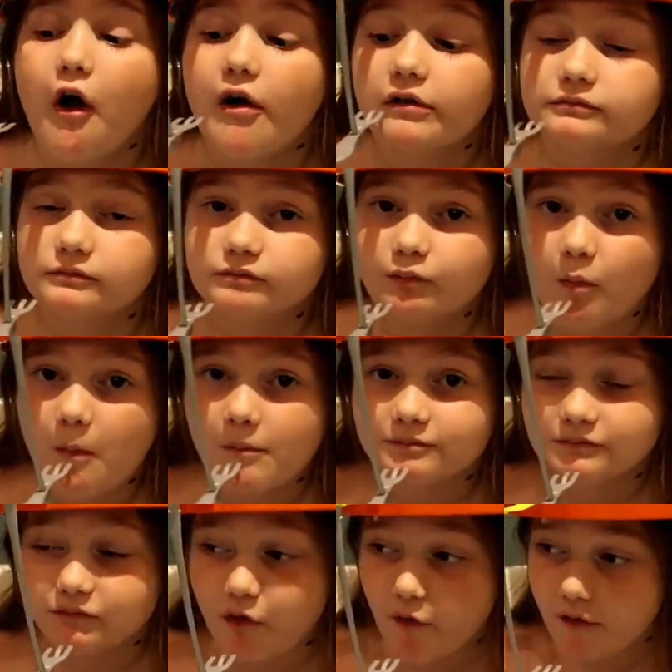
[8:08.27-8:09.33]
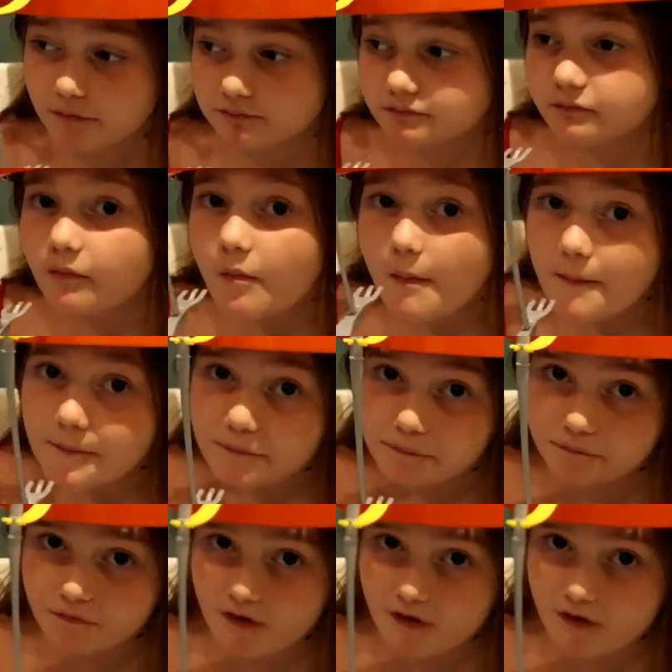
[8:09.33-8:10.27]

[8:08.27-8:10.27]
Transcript: Oh, two is the record